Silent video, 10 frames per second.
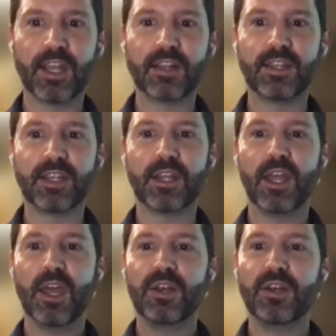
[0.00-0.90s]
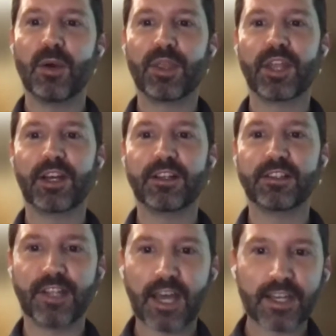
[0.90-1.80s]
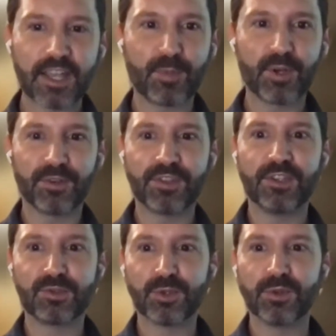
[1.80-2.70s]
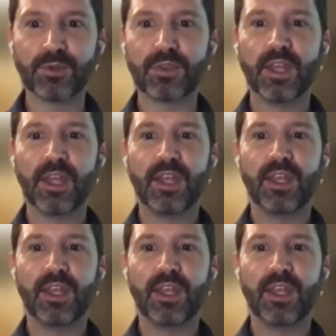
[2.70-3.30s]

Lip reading: And I think knowing that it is not capital T truth